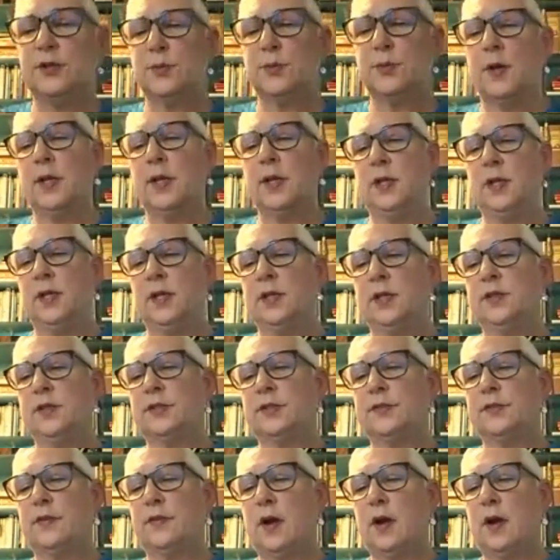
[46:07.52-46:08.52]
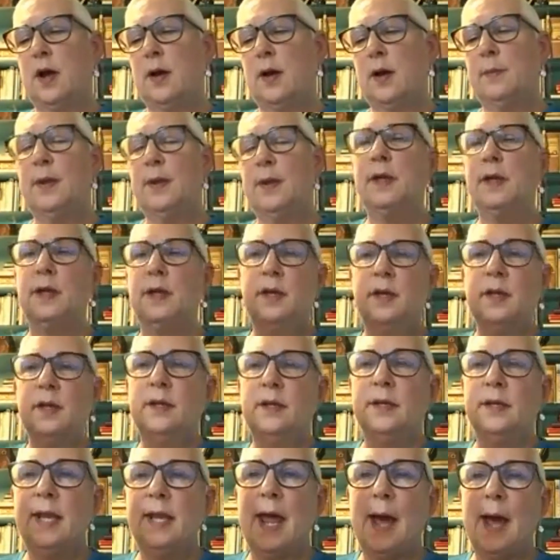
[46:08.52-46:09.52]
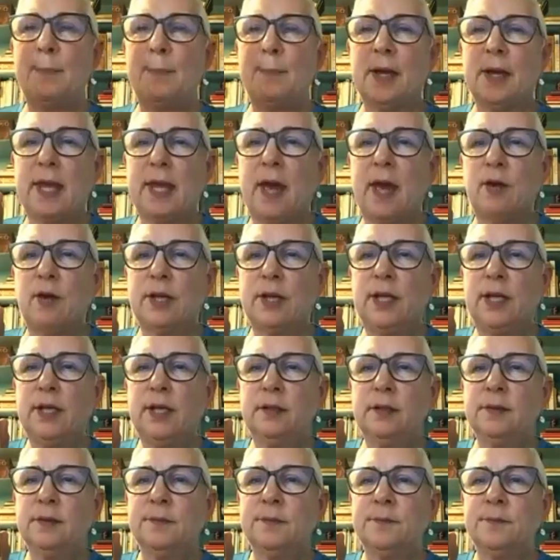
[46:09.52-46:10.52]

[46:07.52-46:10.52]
this one is from Napa County.